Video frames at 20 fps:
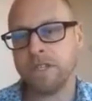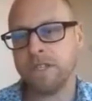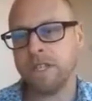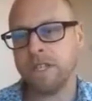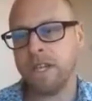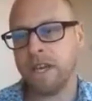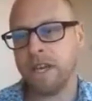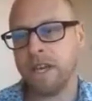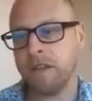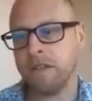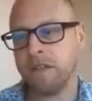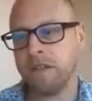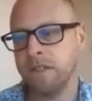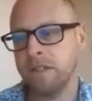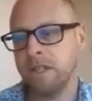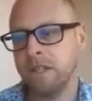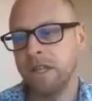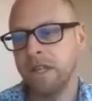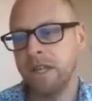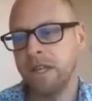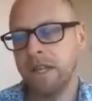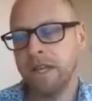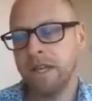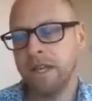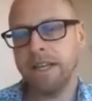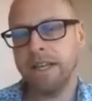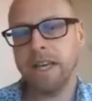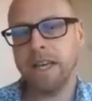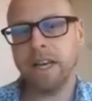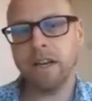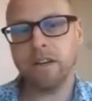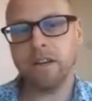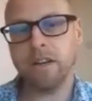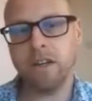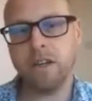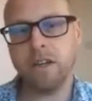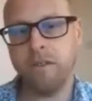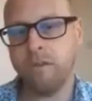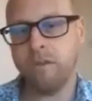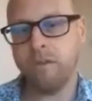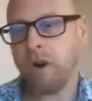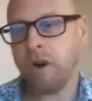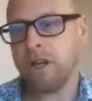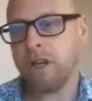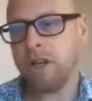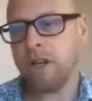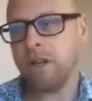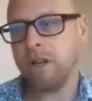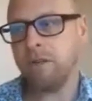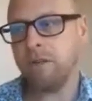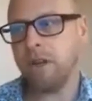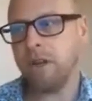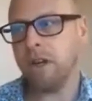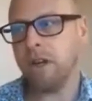together and get a very